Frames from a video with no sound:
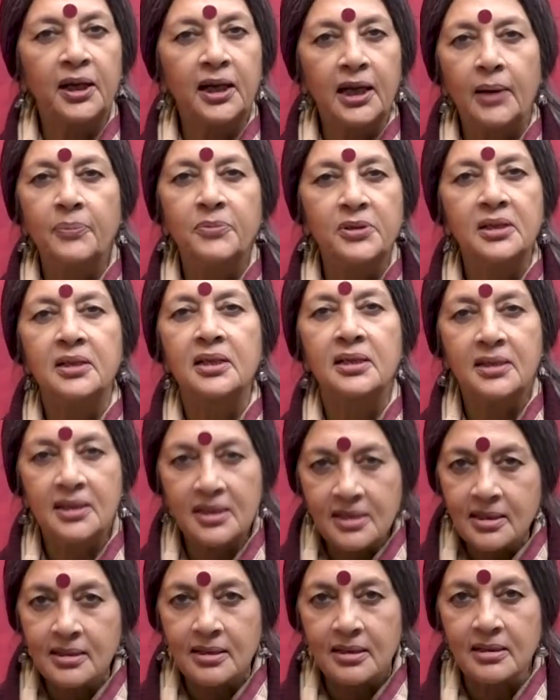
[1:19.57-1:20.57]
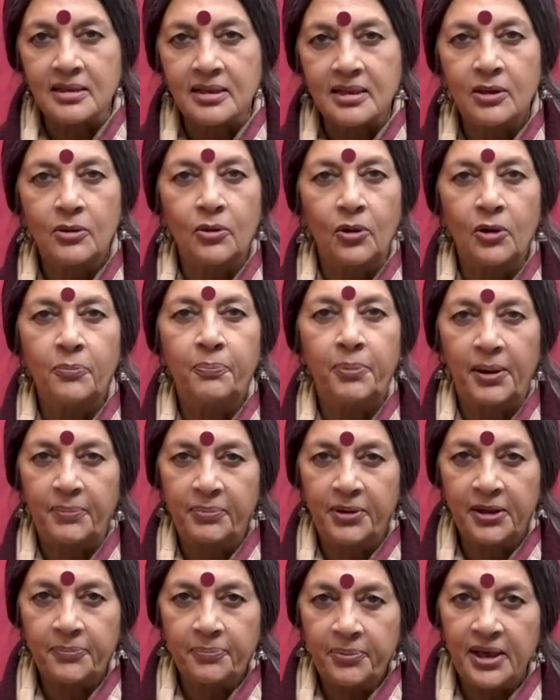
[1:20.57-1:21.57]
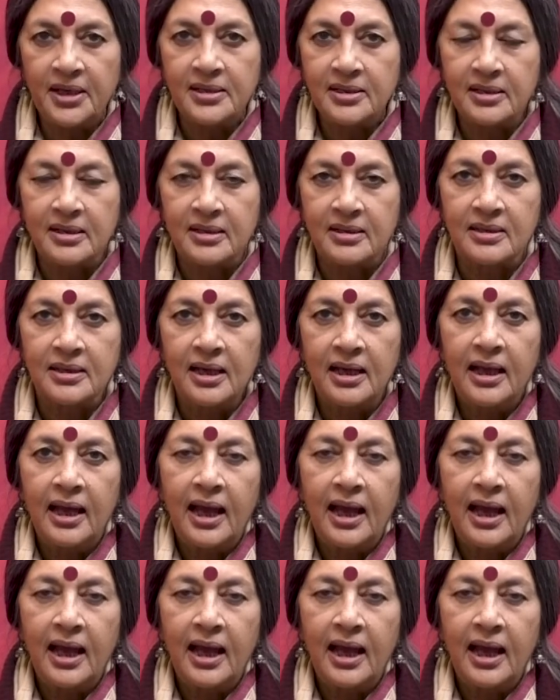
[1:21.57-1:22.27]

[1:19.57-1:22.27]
kept at a distance in all public places.